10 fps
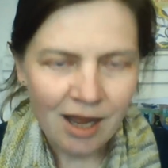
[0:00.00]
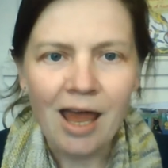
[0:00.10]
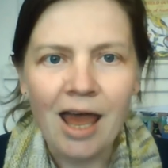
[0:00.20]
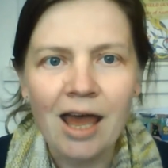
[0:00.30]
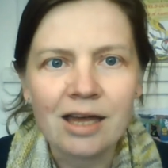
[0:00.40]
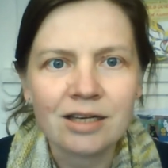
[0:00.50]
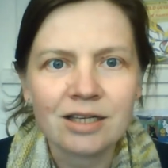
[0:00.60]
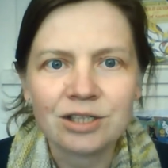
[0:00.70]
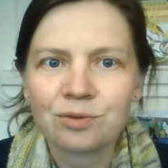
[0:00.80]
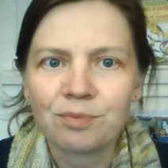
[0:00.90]
and it
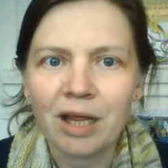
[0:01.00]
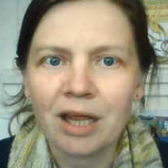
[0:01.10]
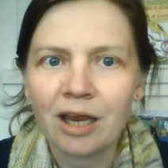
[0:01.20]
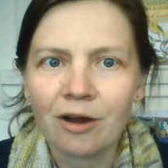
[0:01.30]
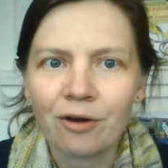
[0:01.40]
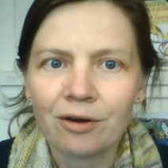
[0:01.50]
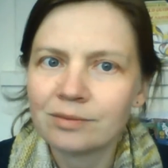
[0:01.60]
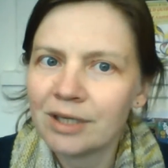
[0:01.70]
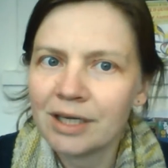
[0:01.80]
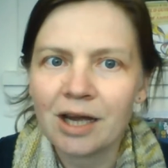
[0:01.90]
should be here
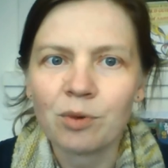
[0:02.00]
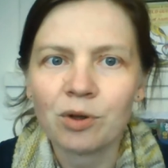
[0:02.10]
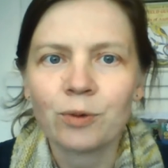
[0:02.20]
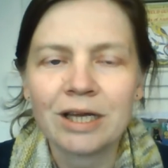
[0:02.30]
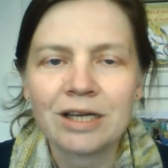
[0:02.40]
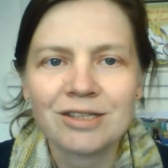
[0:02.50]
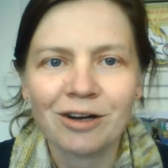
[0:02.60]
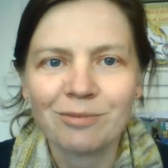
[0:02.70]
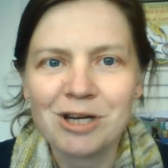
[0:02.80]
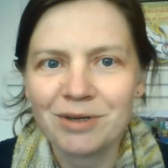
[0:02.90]
in a couple of weeks, so I'll
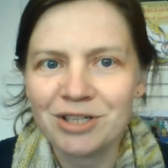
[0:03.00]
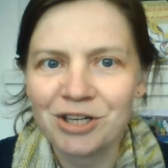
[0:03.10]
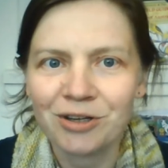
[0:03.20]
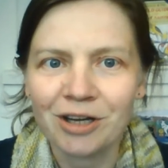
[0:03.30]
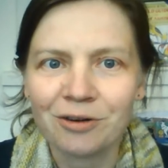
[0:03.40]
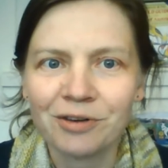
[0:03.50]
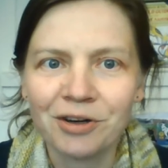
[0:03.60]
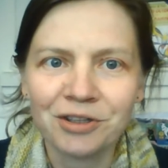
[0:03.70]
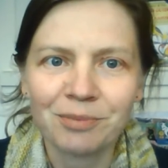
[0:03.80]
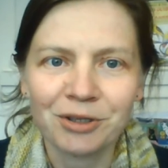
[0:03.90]
be able to show that off on
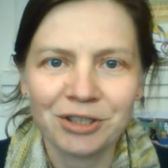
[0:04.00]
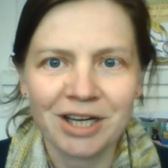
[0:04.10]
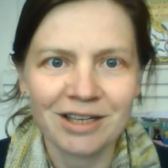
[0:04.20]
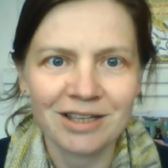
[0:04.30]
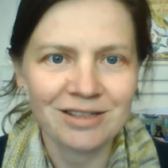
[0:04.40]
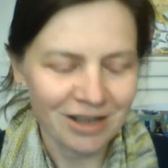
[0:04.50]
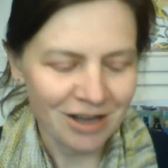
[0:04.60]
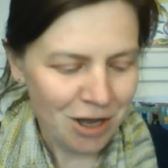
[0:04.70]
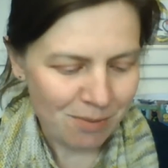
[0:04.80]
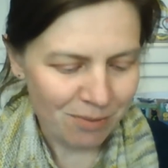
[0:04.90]
the podcast
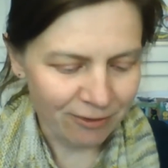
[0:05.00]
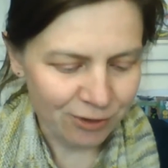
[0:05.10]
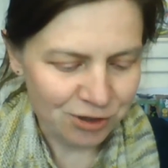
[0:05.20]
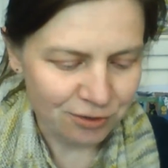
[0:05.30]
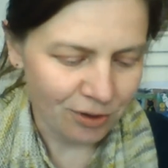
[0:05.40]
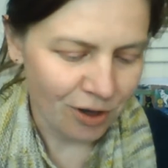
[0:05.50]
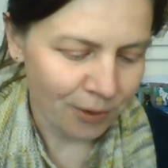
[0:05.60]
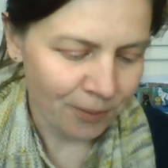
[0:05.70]
before too long.